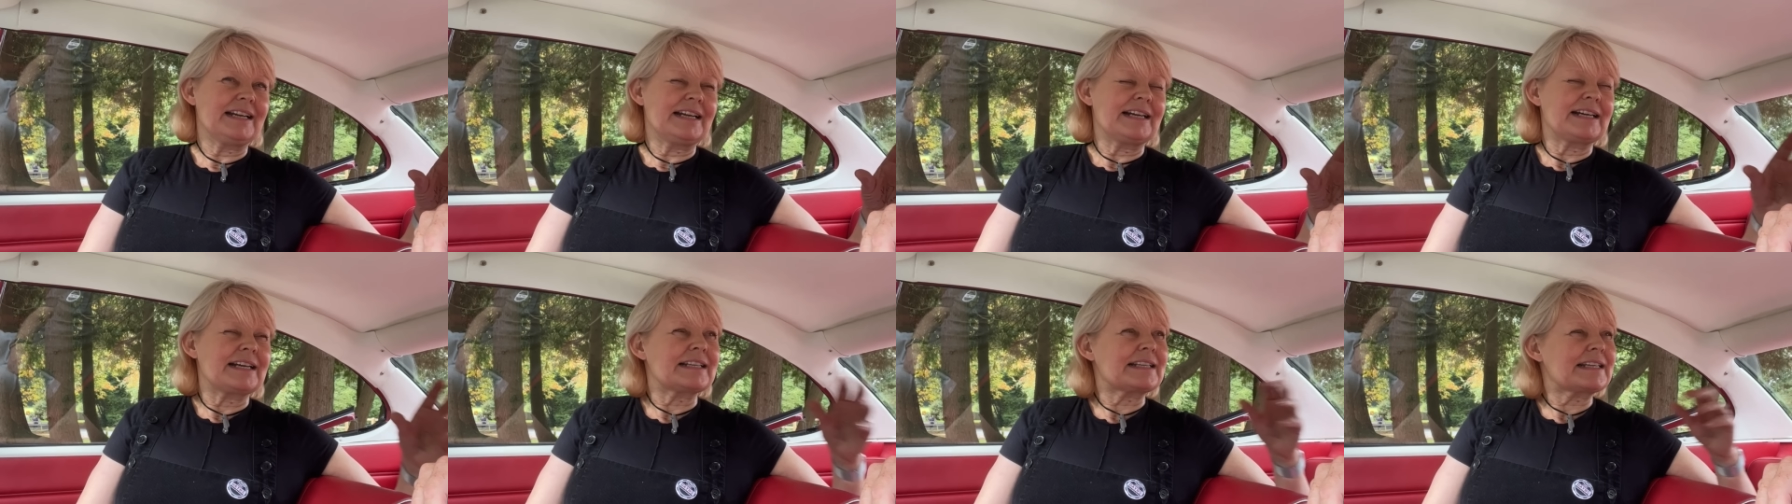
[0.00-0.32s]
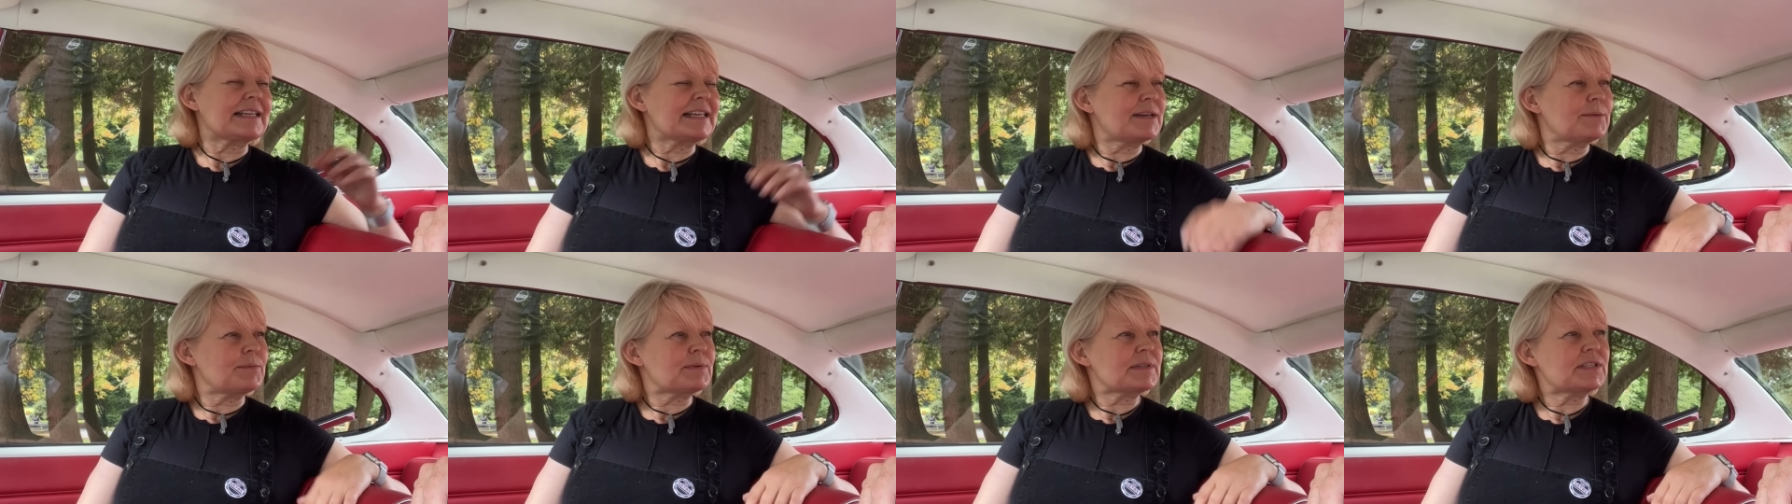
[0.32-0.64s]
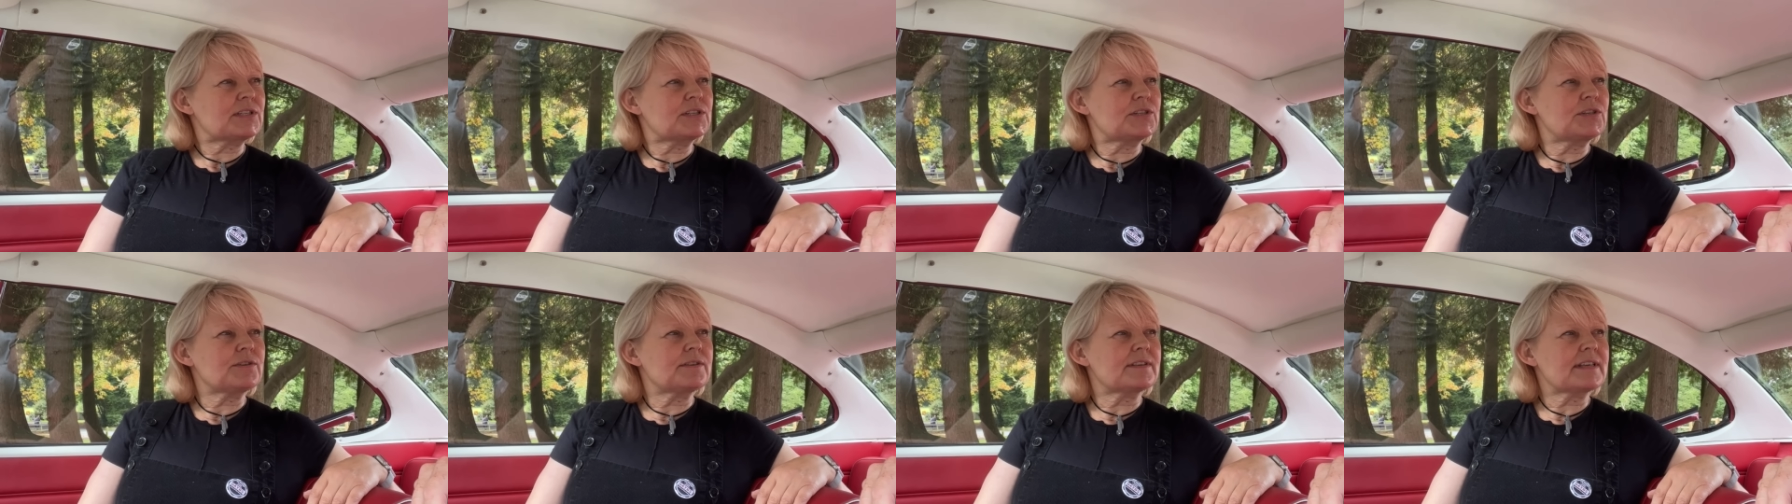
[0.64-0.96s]
I think it
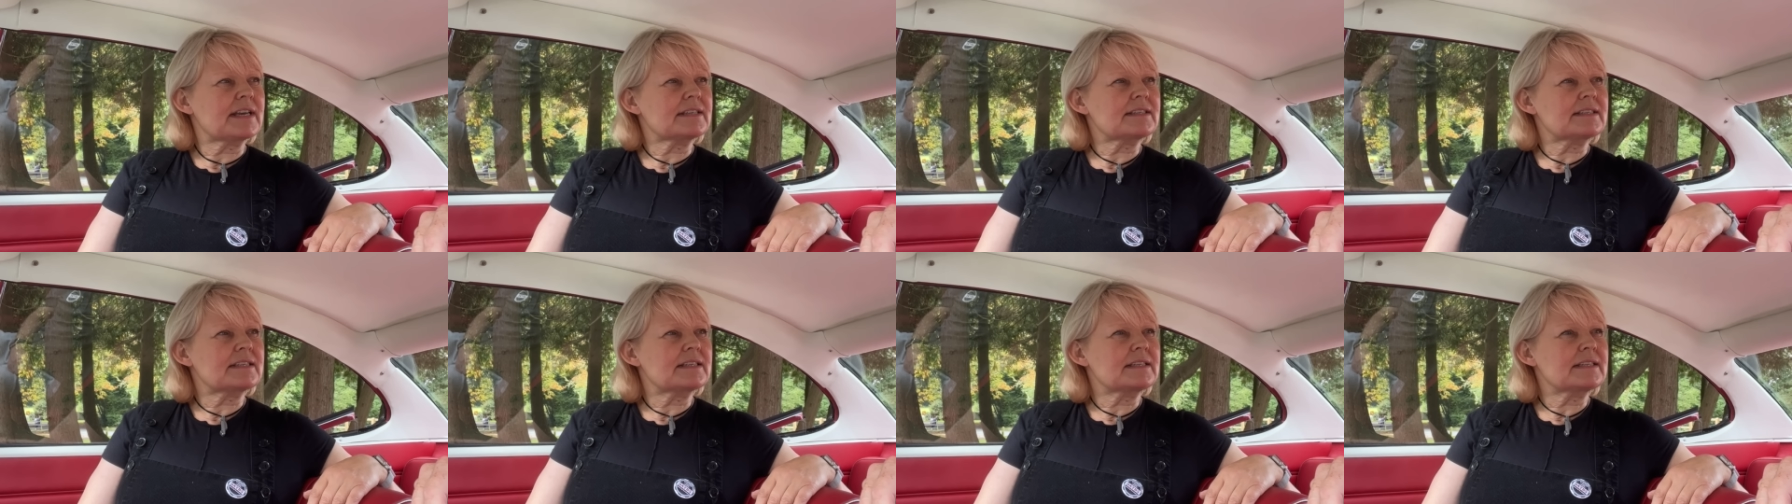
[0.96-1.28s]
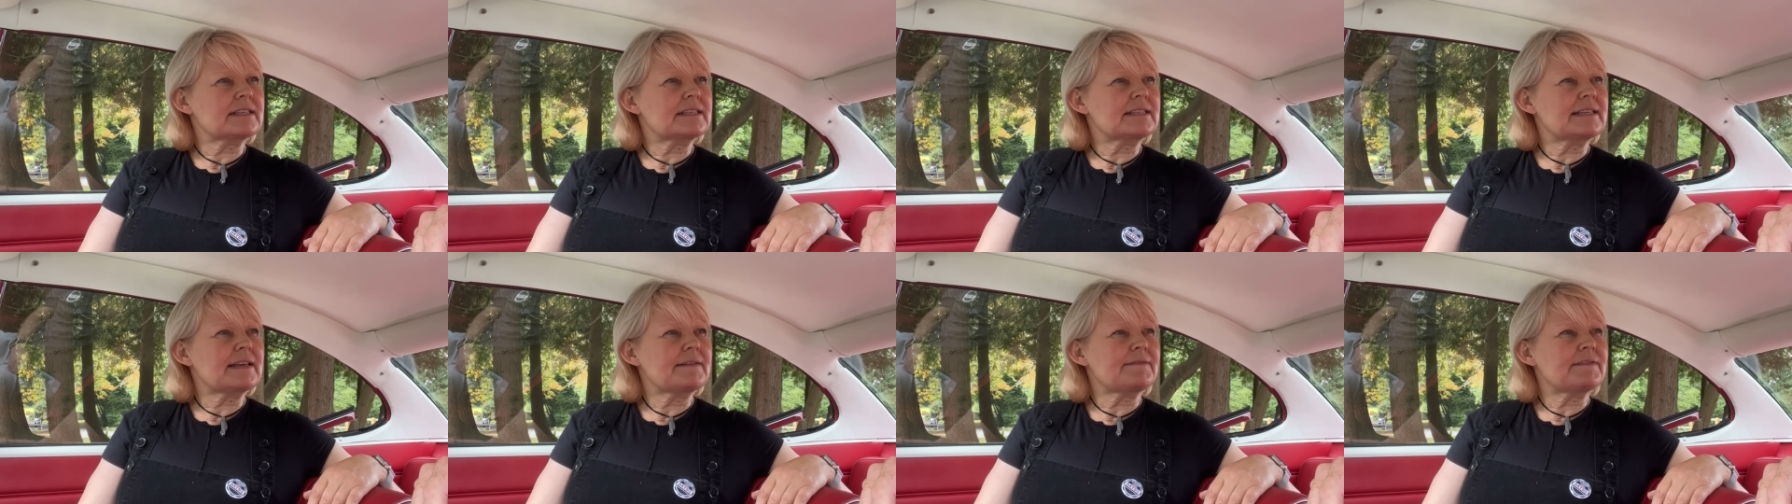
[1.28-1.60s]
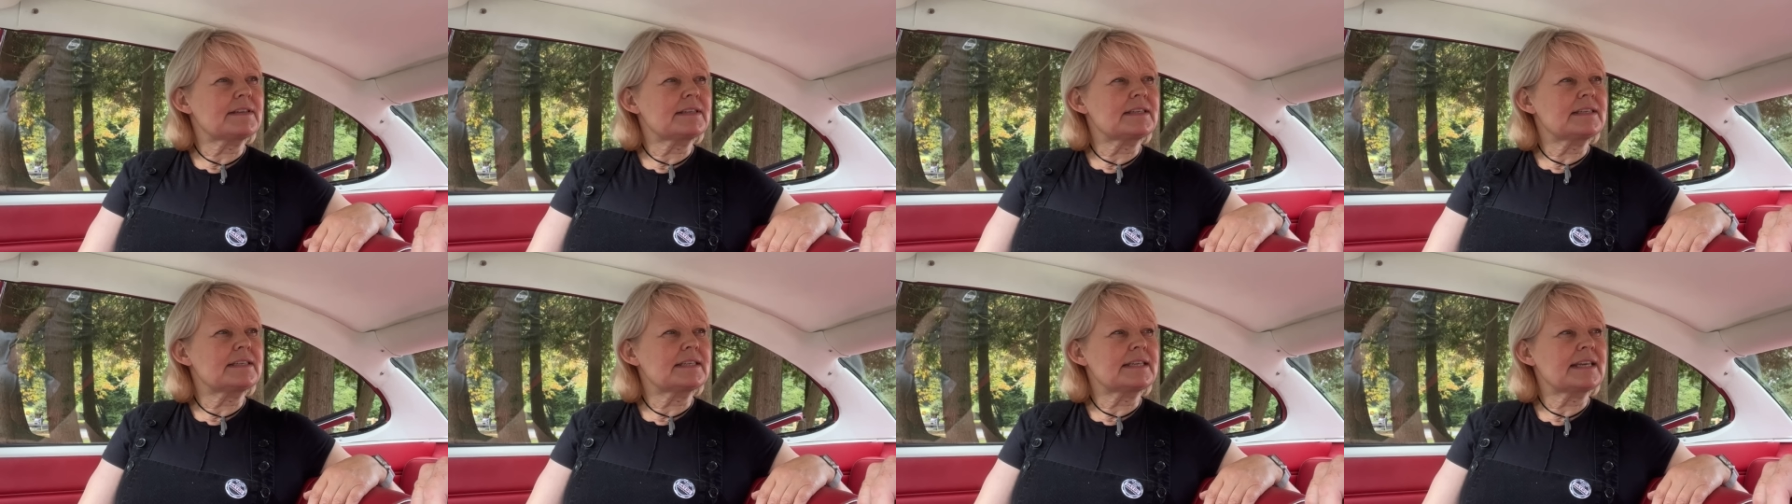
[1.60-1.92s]
was
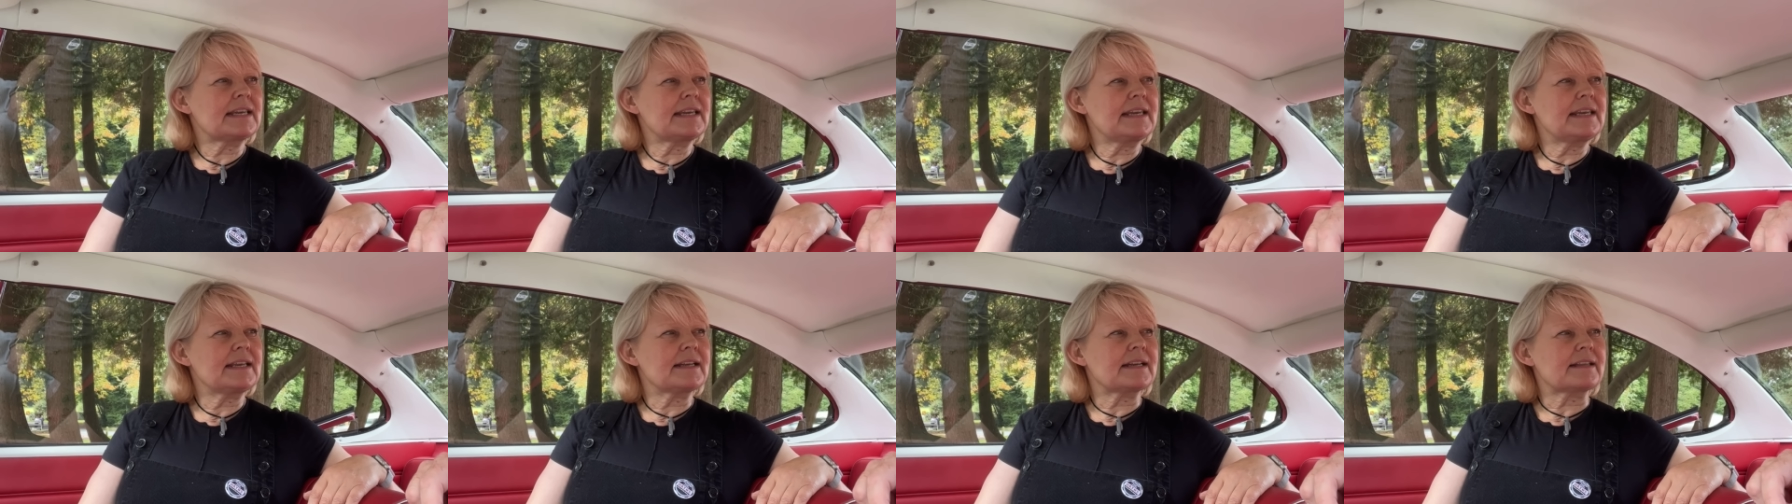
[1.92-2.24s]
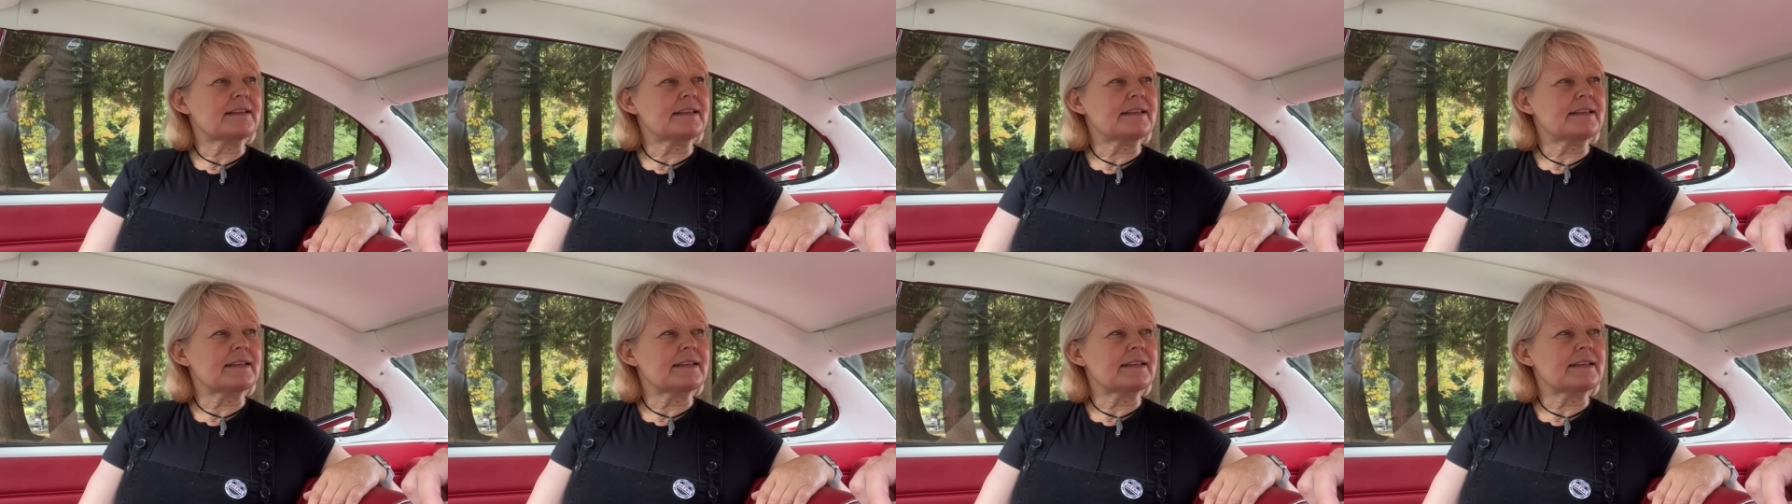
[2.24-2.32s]
2017,